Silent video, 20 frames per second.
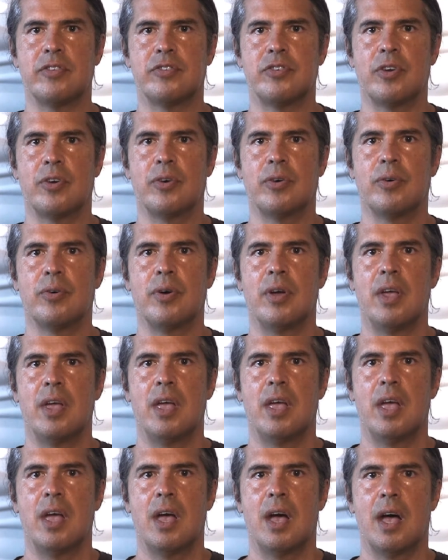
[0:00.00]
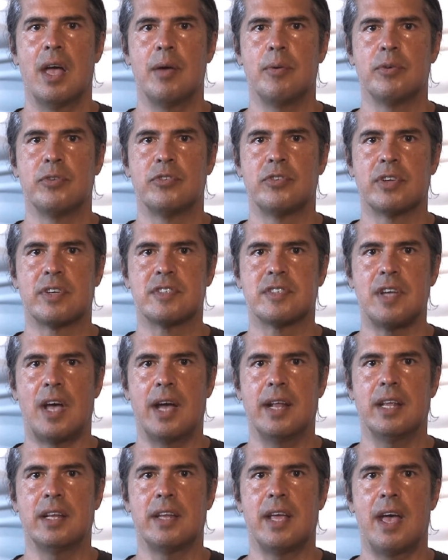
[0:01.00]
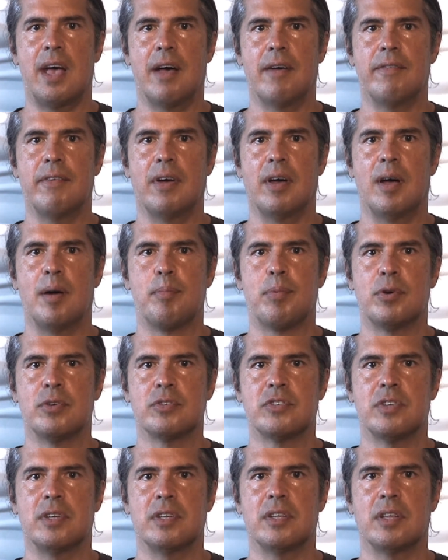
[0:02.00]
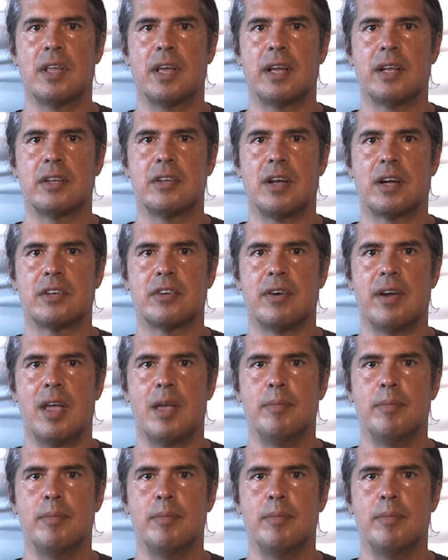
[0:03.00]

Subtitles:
So it was exciting to have a person like Dr.